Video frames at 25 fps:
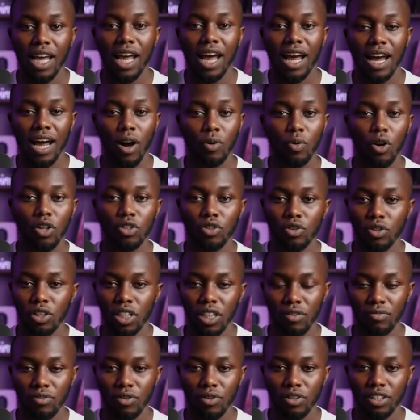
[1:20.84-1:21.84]
and I want to
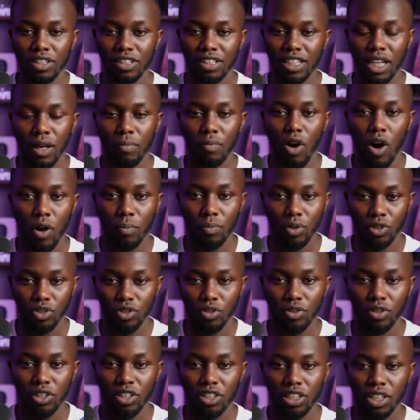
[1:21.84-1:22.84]
give you the same
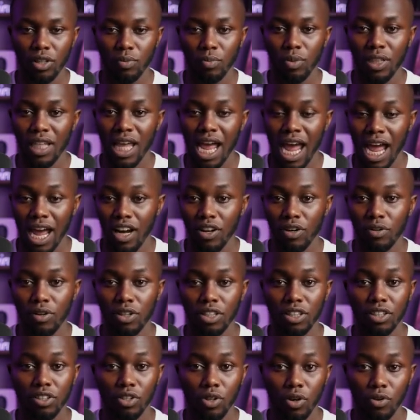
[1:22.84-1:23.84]
opportunity with
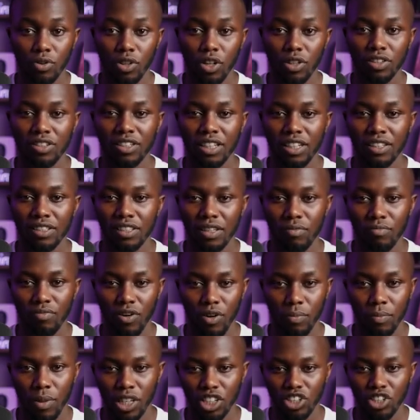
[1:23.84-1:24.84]
accurate, no-nonsense
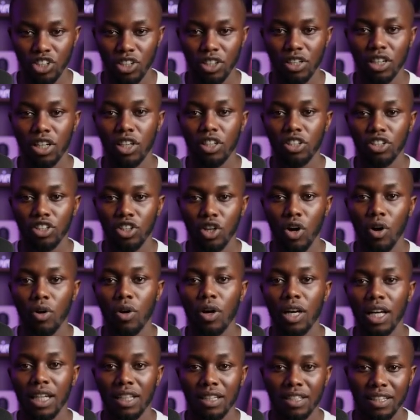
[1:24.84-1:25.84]
information. So
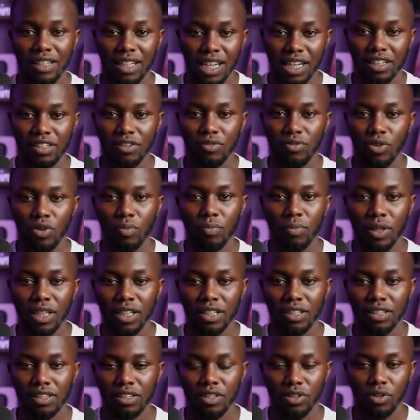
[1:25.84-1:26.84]
in the next few
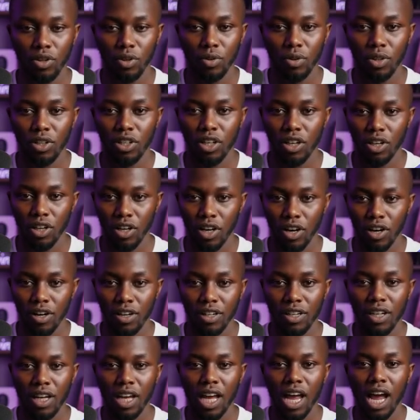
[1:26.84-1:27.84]
minutes, you're going to
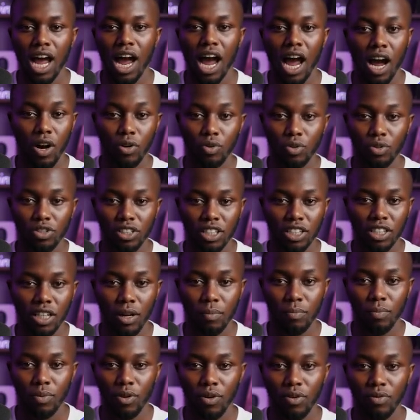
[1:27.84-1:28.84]
learn how to set
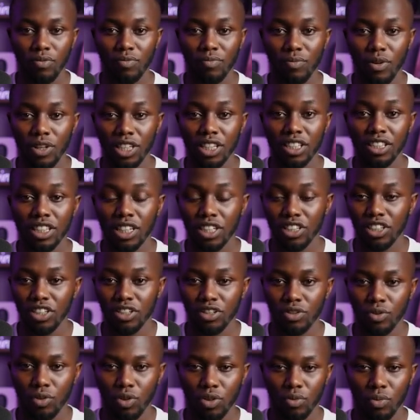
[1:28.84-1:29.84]
up your free
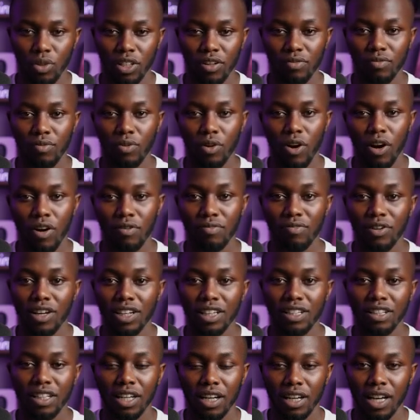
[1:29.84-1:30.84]
Digistore24
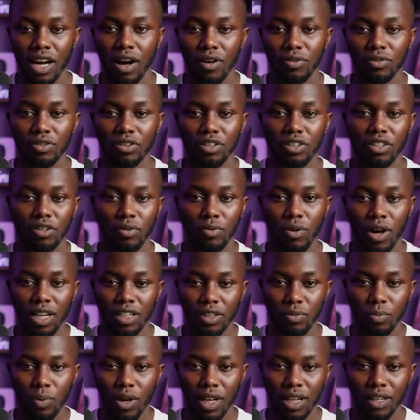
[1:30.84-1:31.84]
affiliate account the right
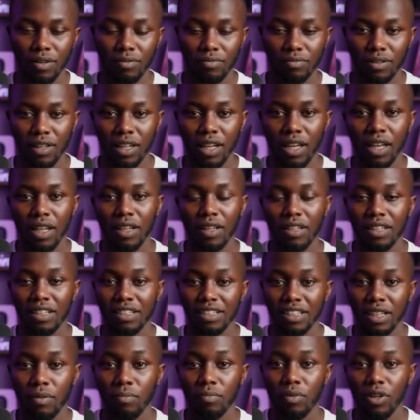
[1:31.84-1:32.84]
way, the
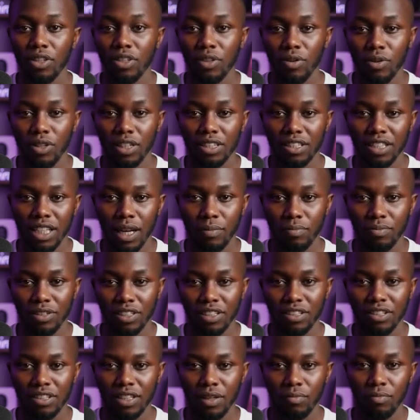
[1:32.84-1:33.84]
simple 3-step
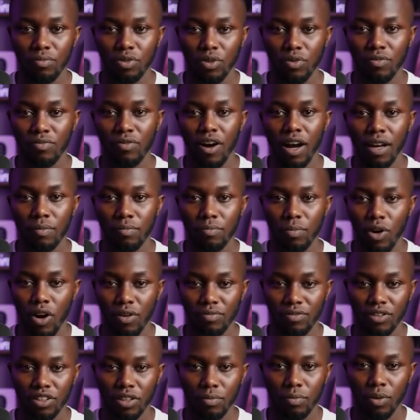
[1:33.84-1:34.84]
system to find
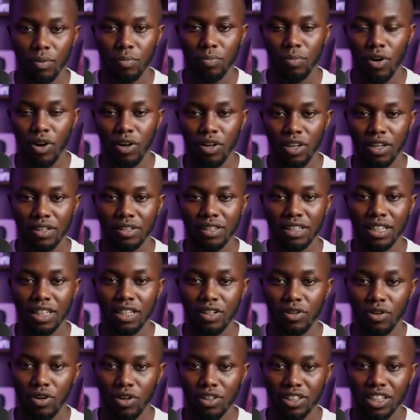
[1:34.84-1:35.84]
profitable products in
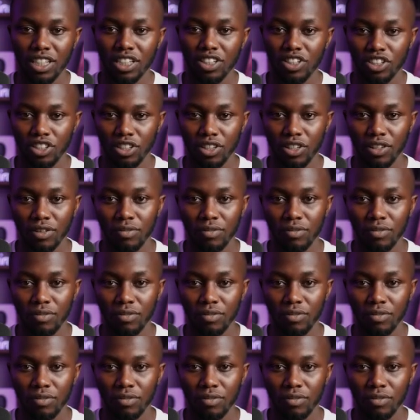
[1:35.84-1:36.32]
your niche,